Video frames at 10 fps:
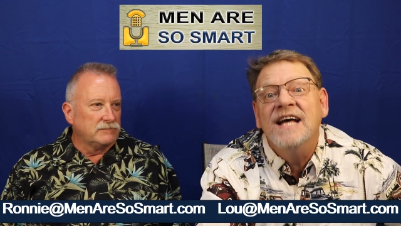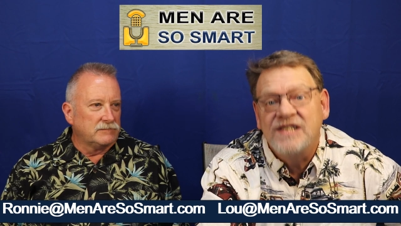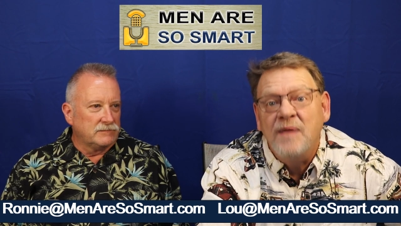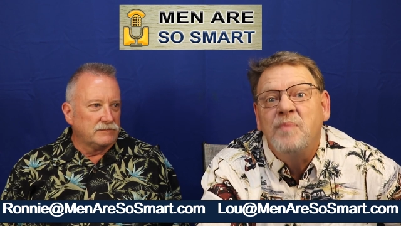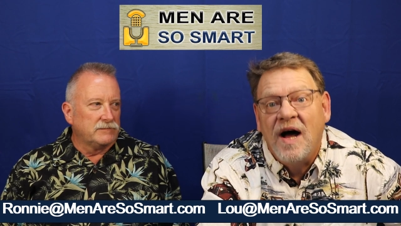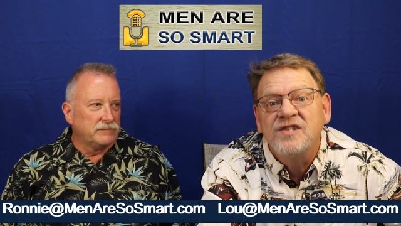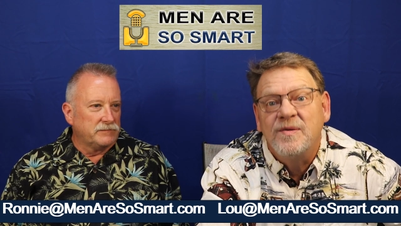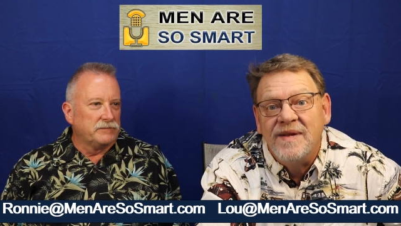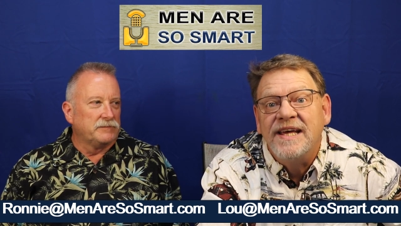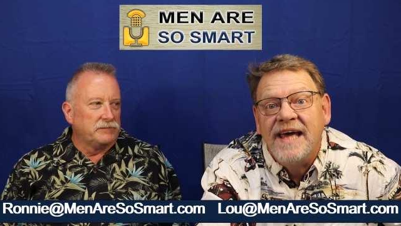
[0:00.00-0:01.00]
Speaker 1: as I
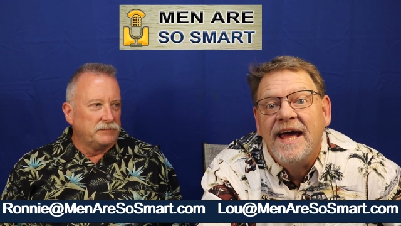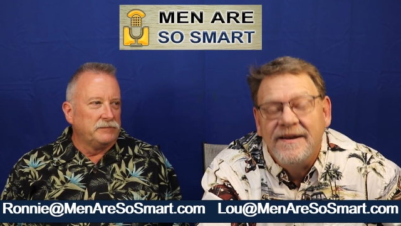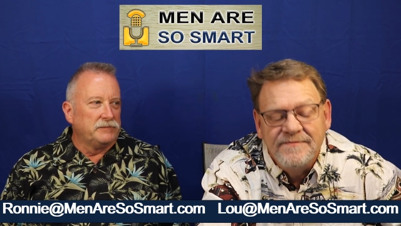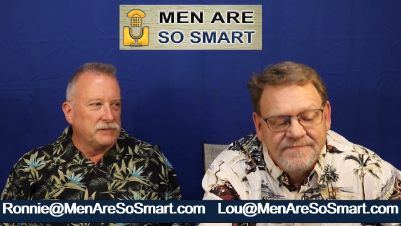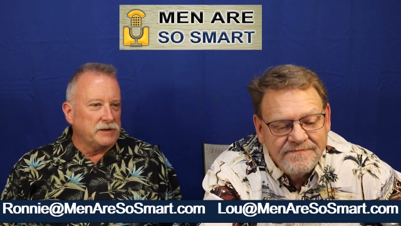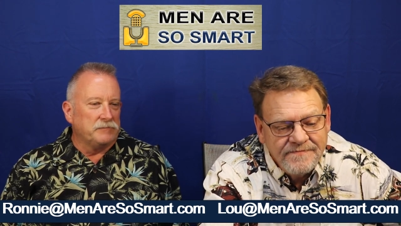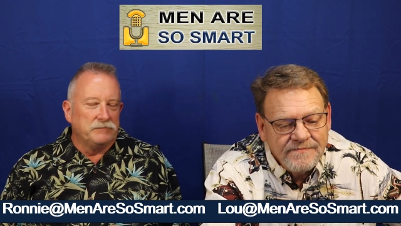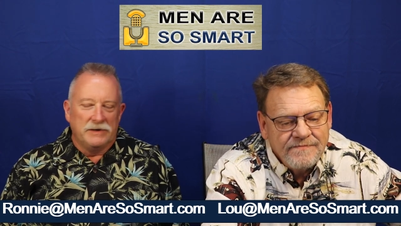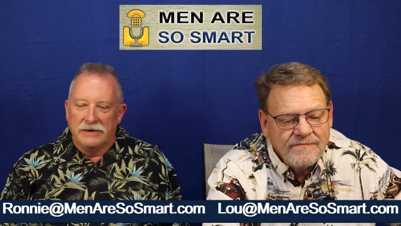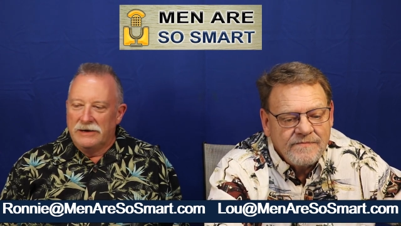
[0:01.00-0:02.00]
possibly
Speaker 2: can. Yep.
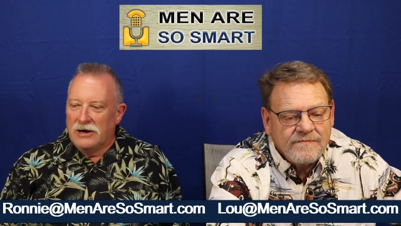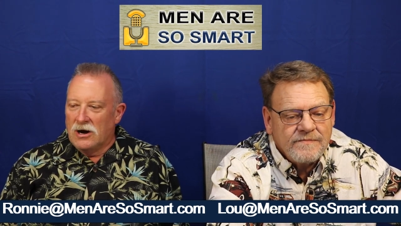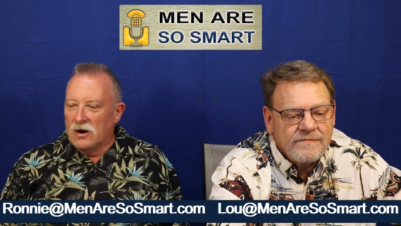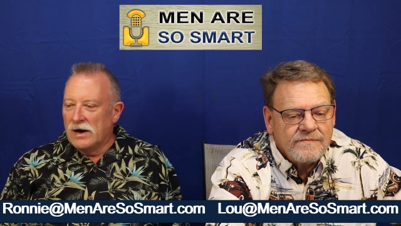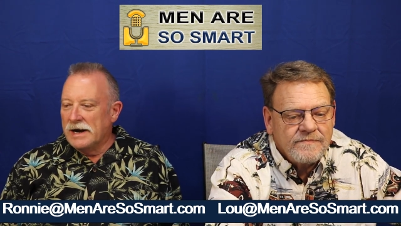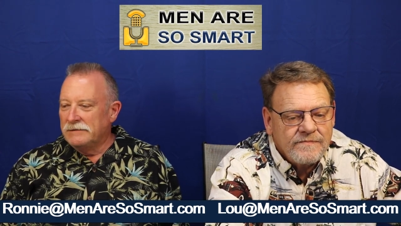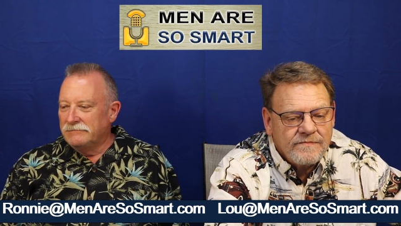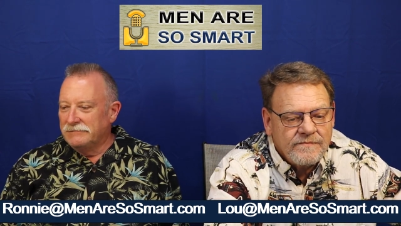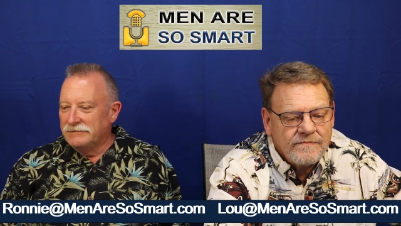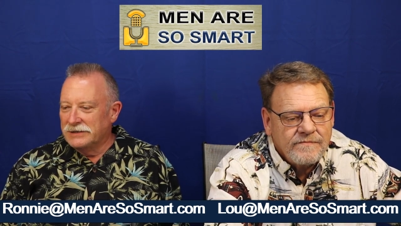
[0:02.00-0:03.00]
All right.
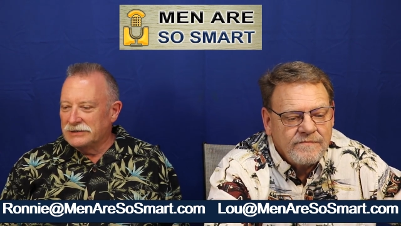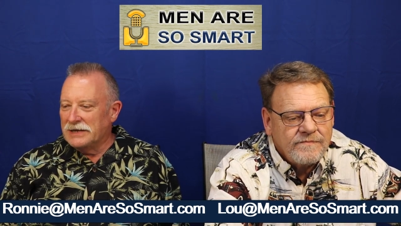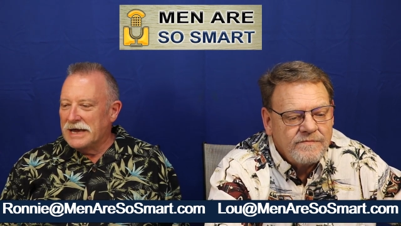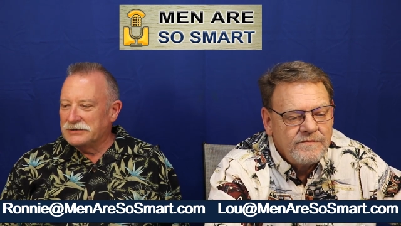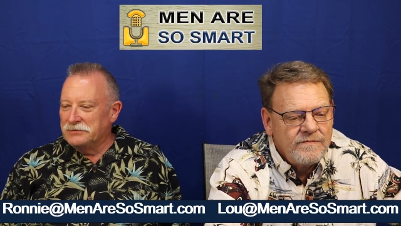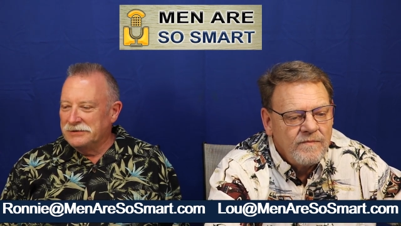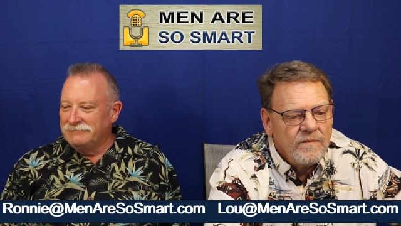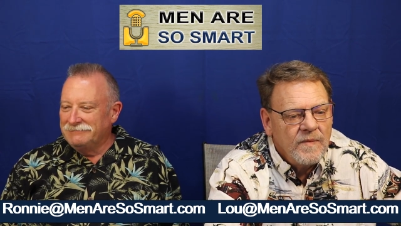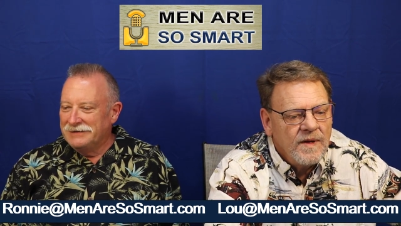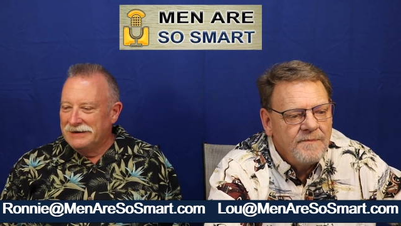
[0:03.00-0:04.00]
This last
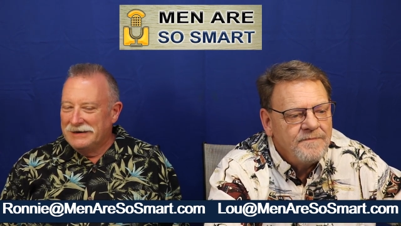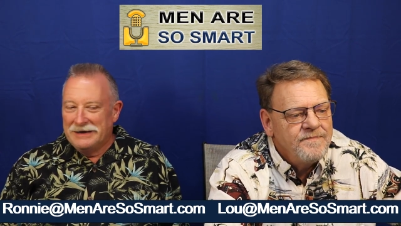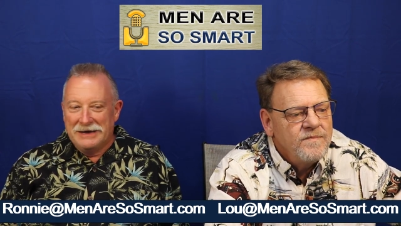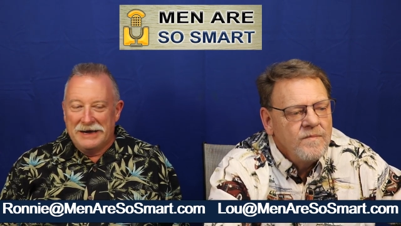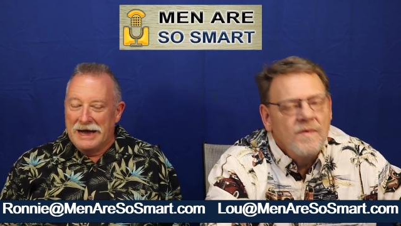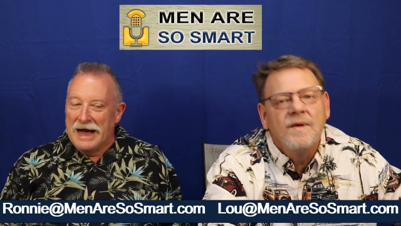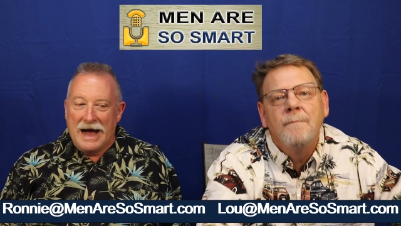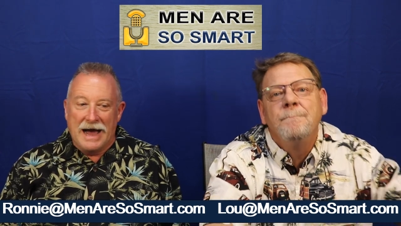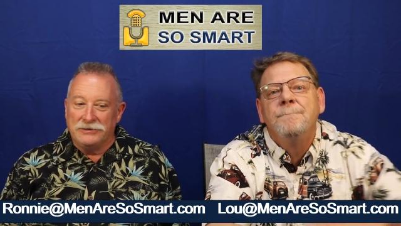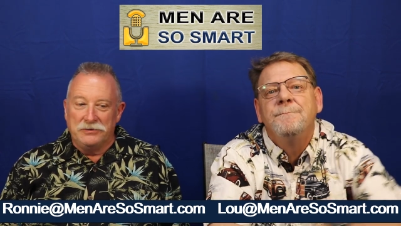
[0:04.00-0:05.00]
one.
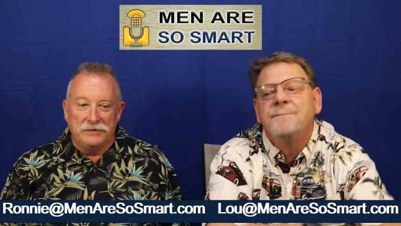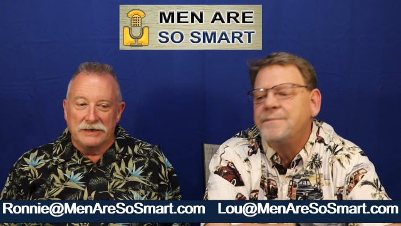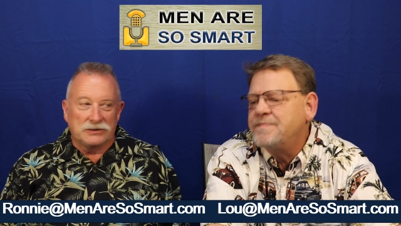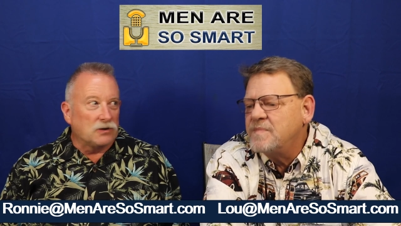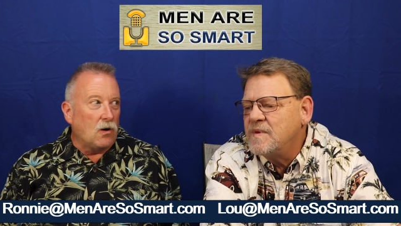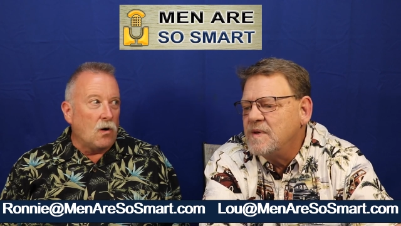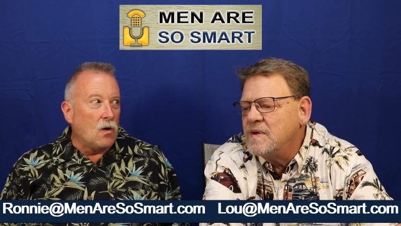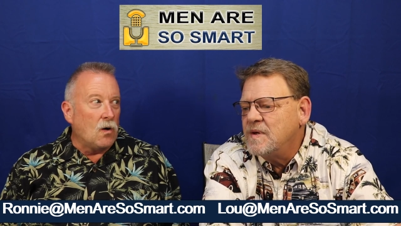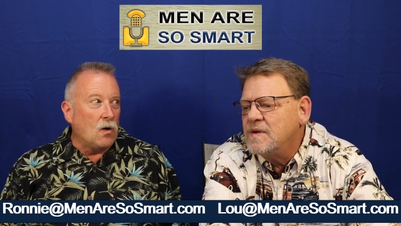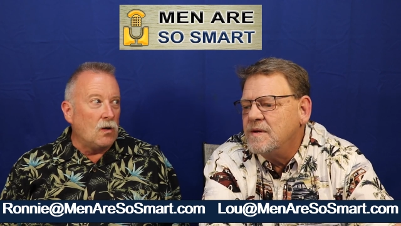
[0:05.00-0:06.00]
I do this
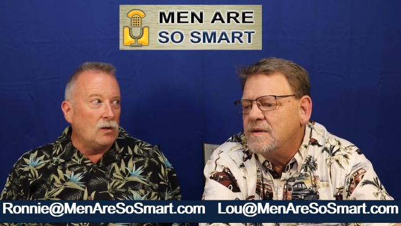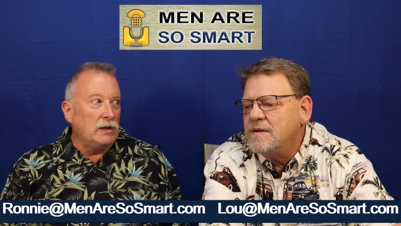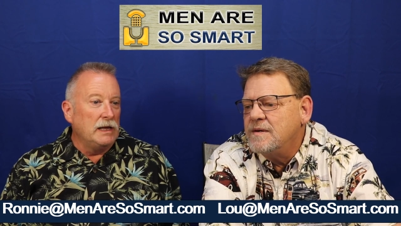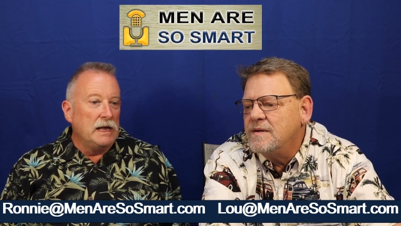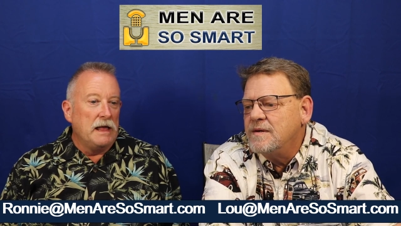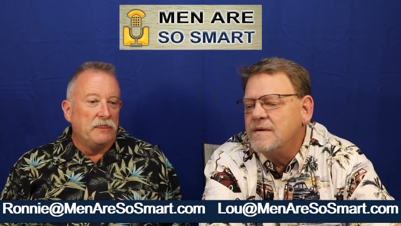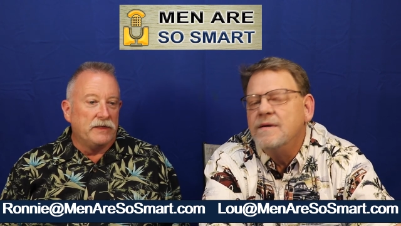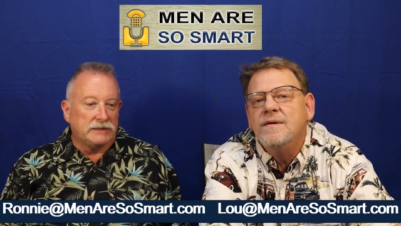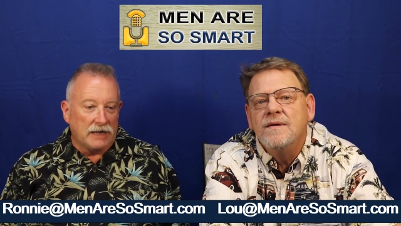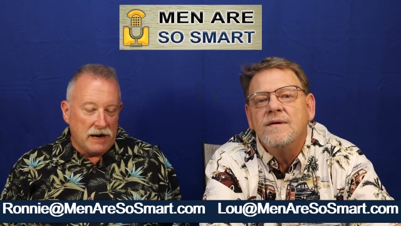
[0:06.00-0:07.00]
all
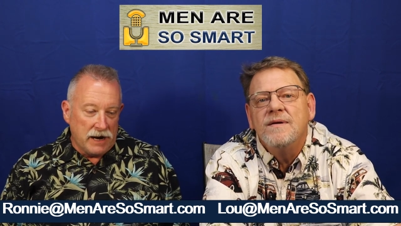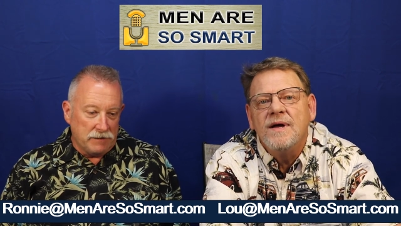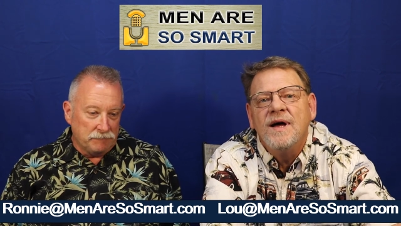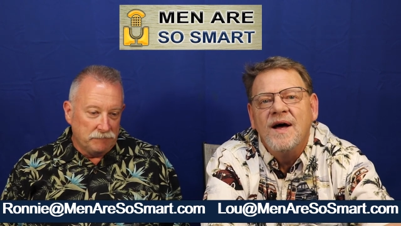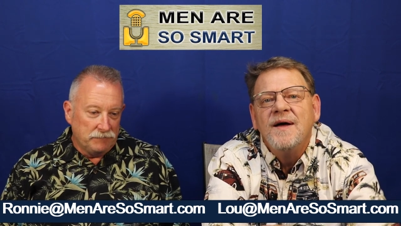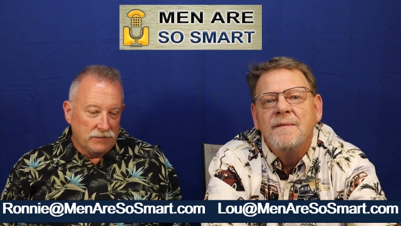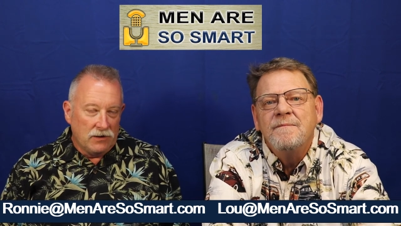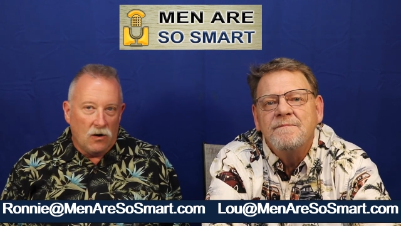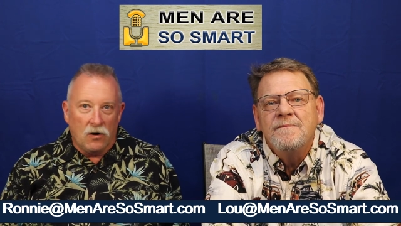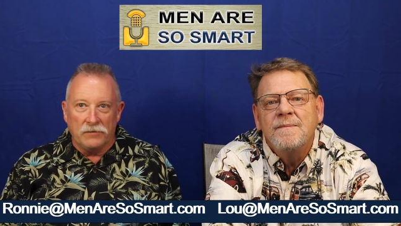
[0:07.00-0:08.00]
the time. Uh-huh.
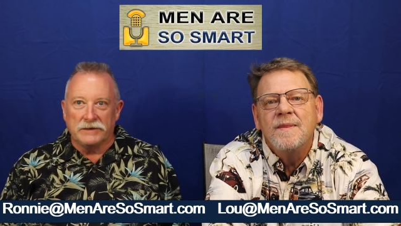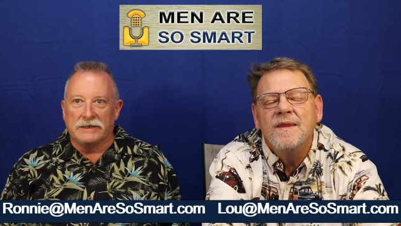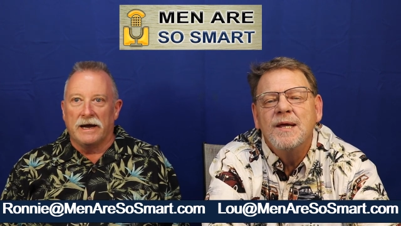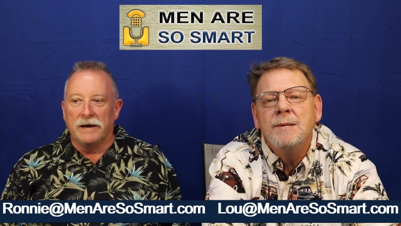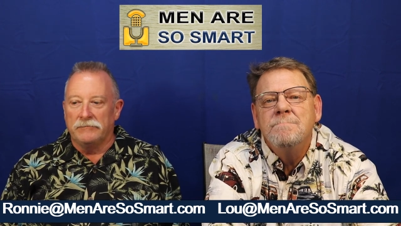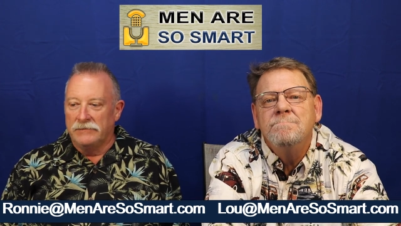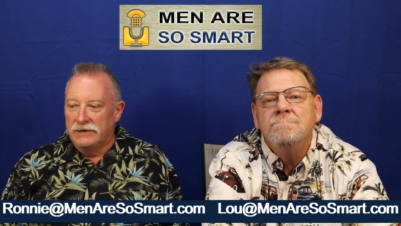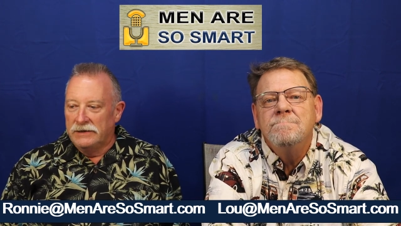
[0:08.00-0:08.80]
All the time.